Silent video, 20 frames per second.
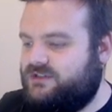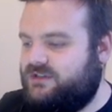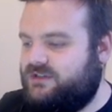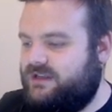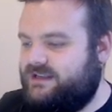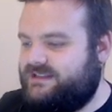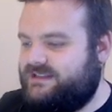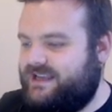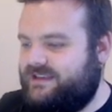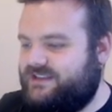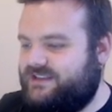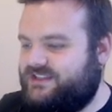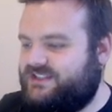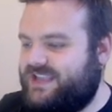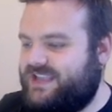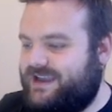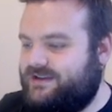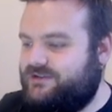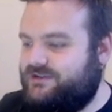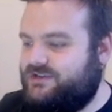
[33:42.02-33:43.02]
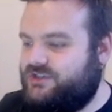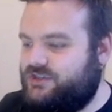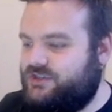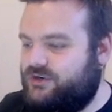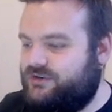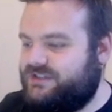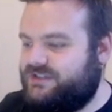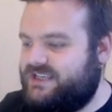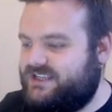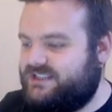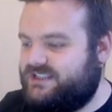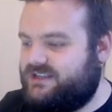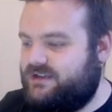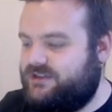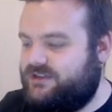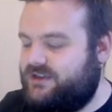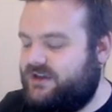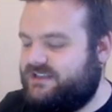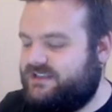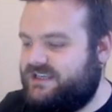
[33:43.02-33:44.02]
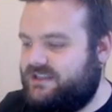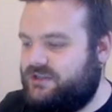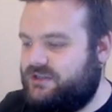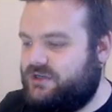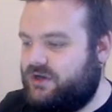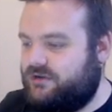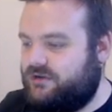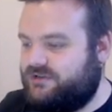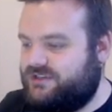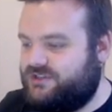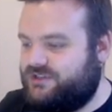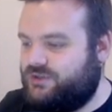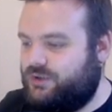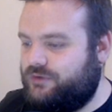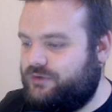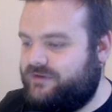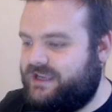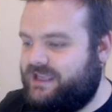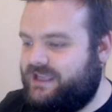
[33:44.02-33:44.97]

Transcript: it's like the second shortest Thirteenth Doctor story,